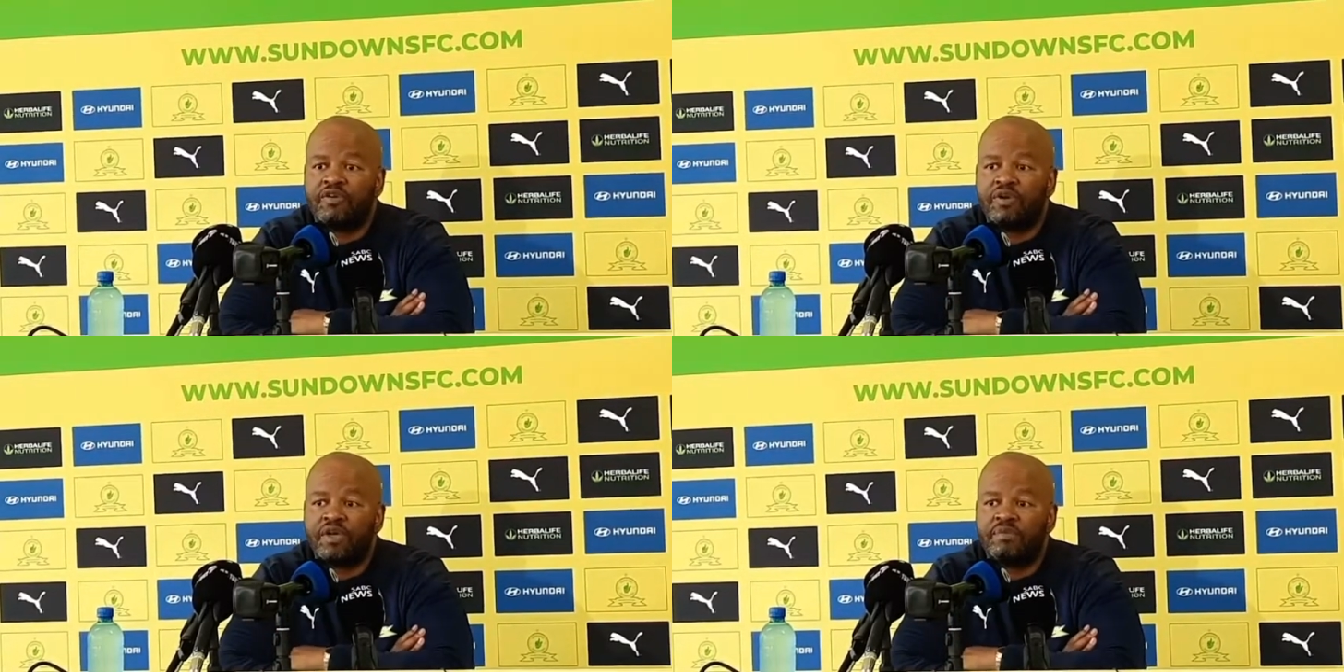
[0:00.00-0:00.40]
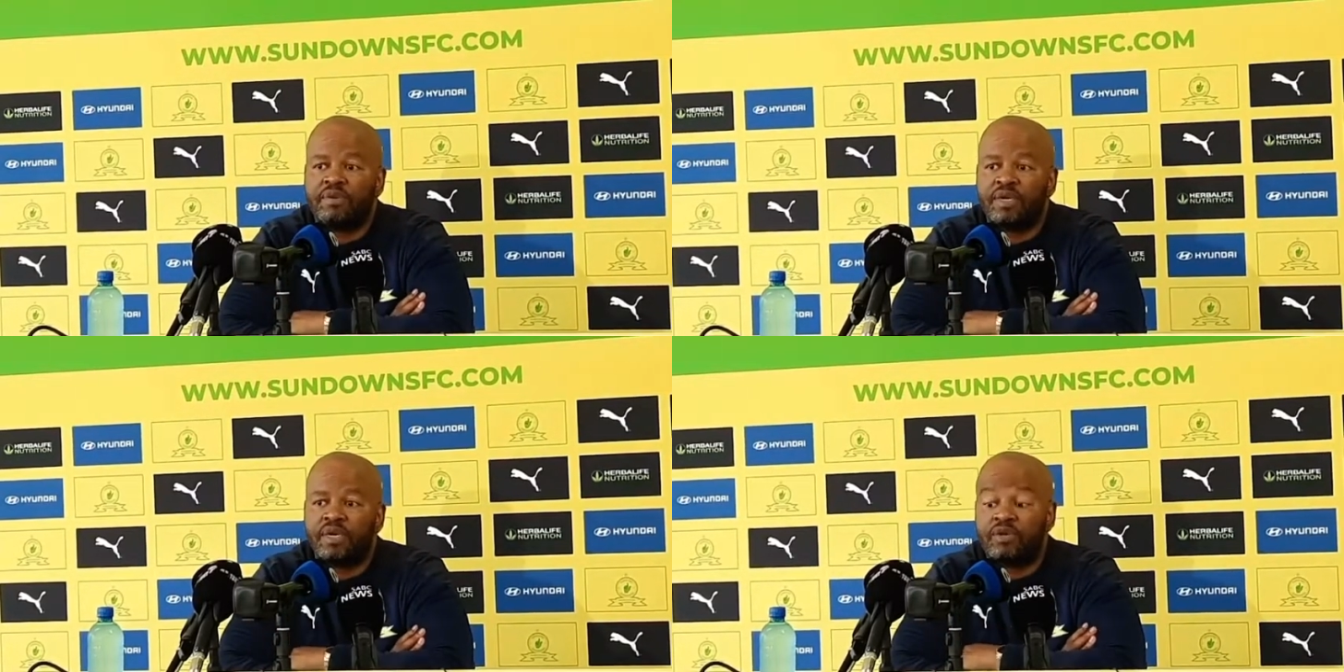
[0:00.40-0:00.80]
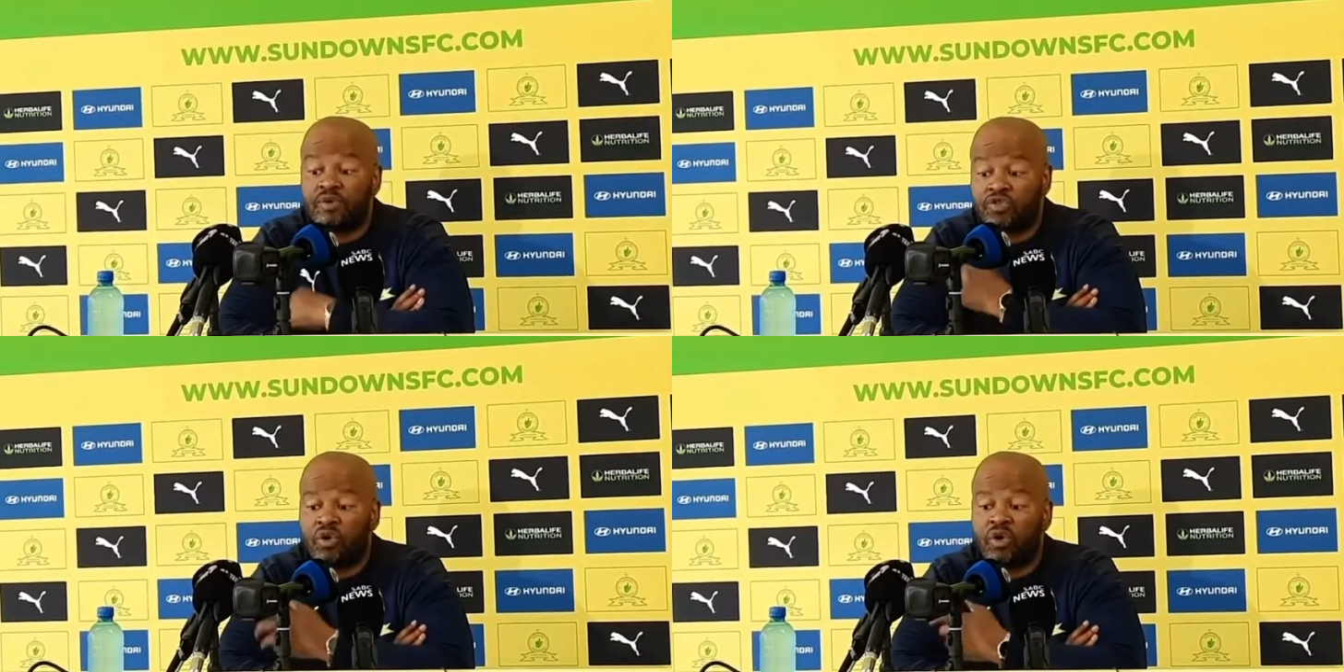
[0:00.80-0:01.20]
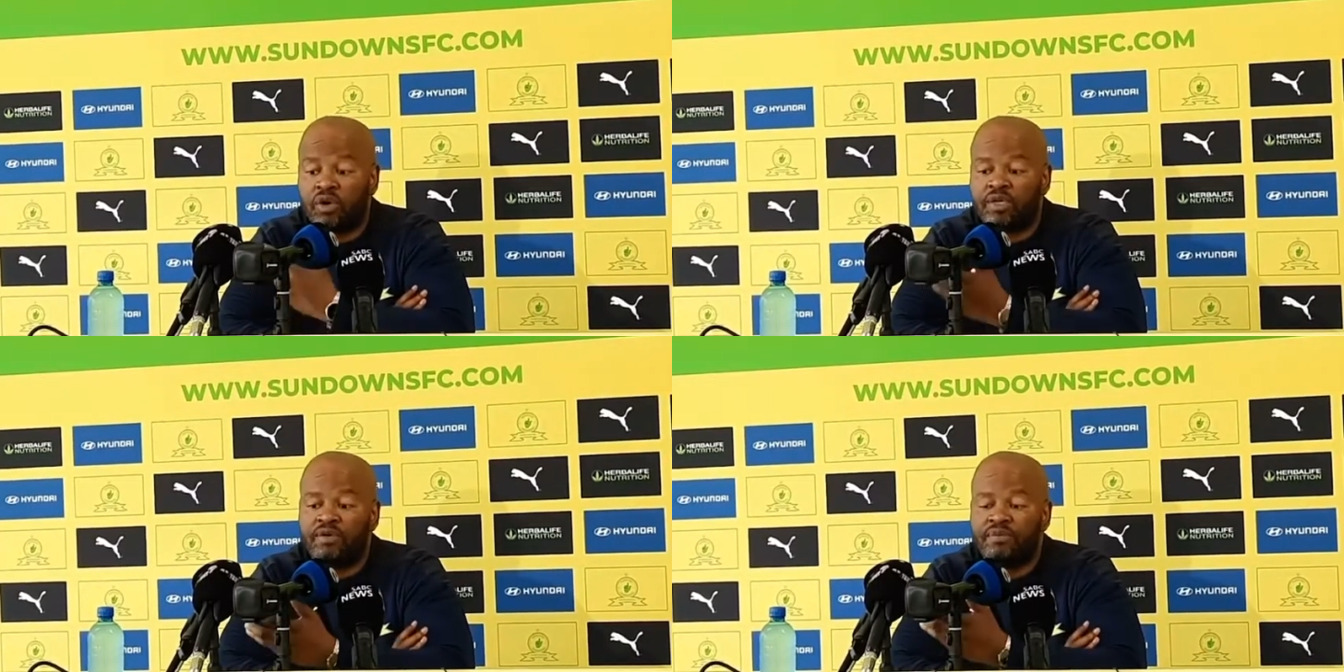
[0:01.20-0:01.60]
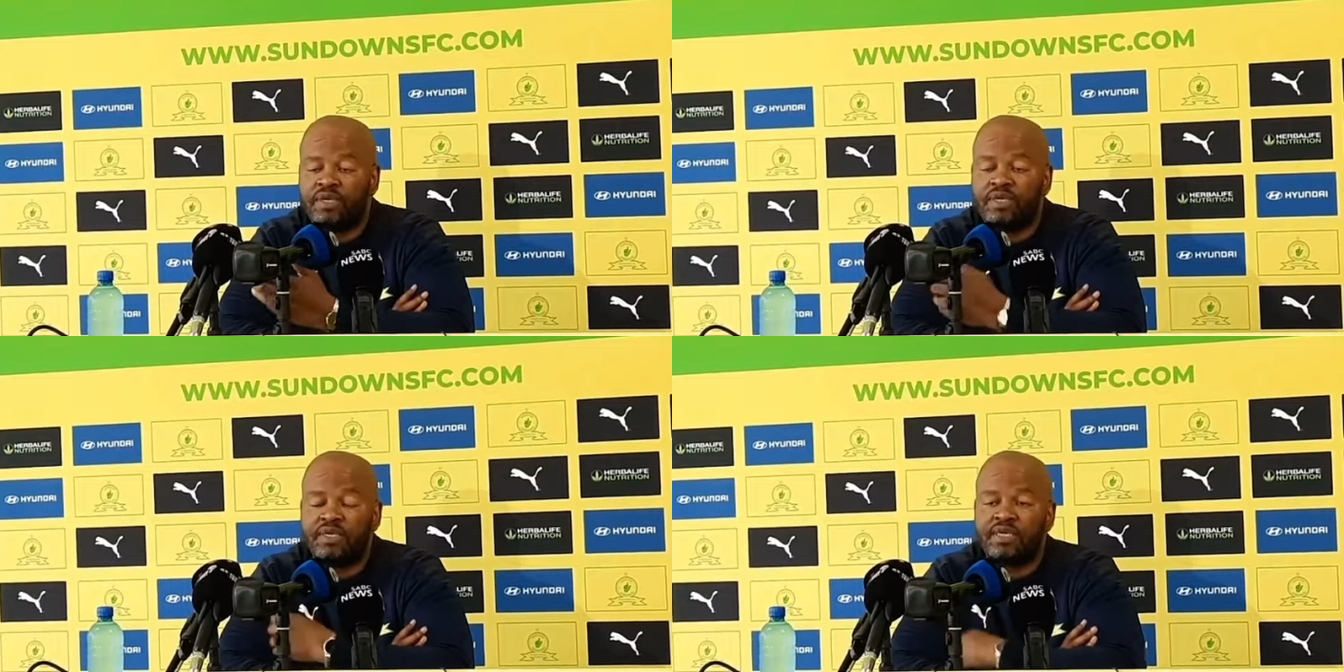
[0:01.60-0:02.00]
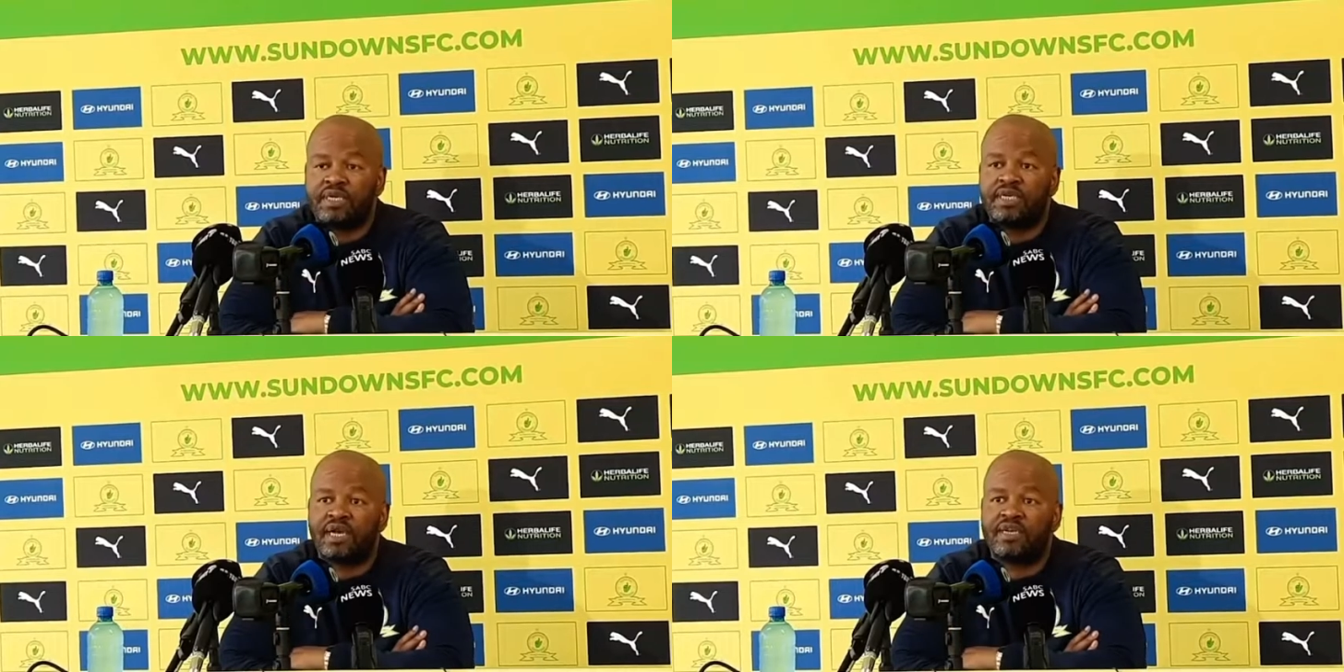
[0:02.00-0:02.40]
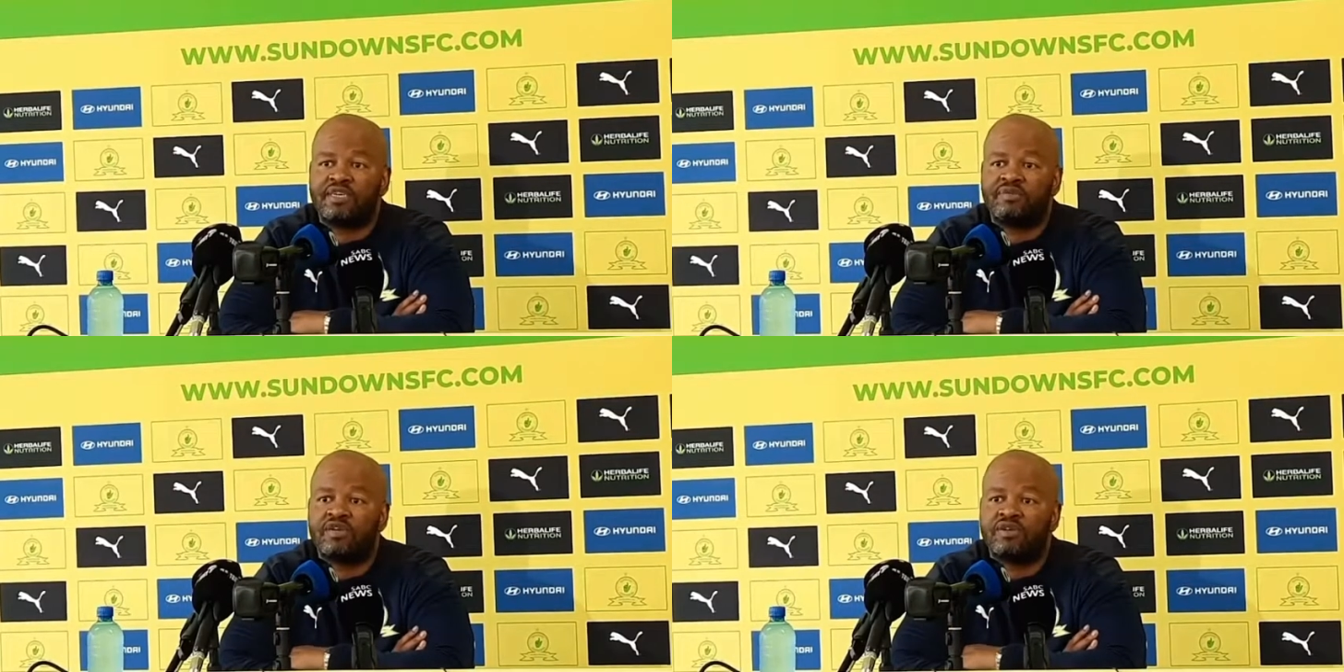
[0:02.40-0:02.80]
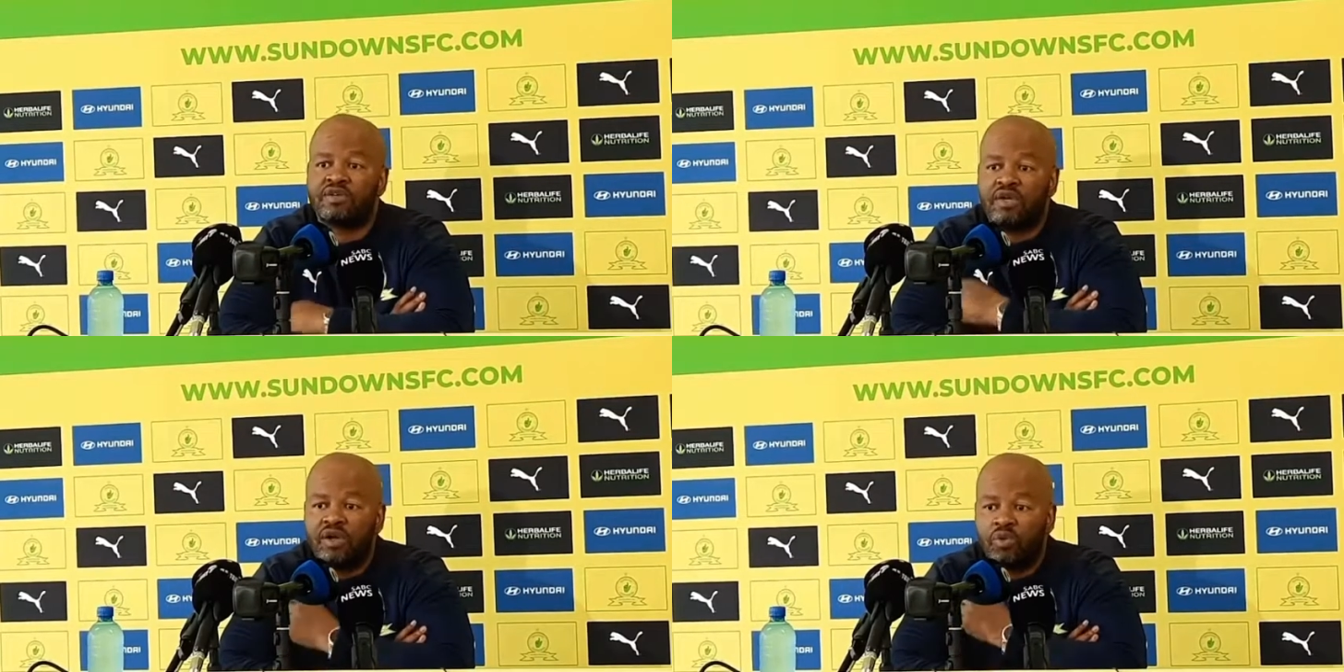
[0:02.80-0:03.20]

for him, and we saw him in his national team, and